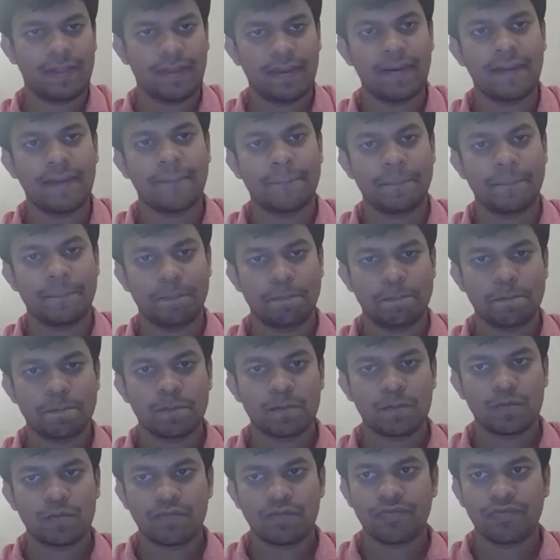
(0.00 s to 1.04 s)
what we did
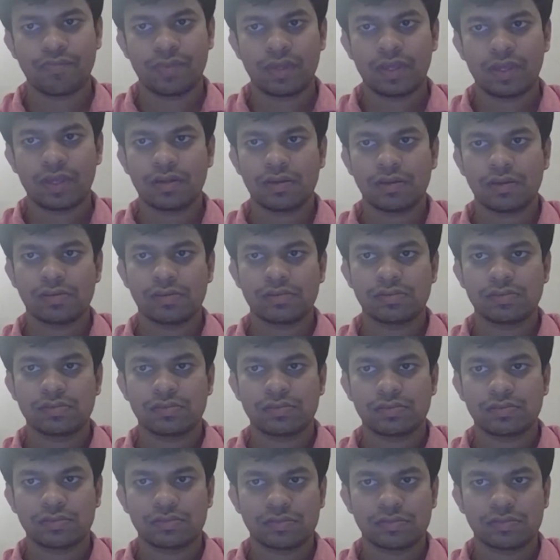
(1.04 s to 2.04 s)
was we actually cut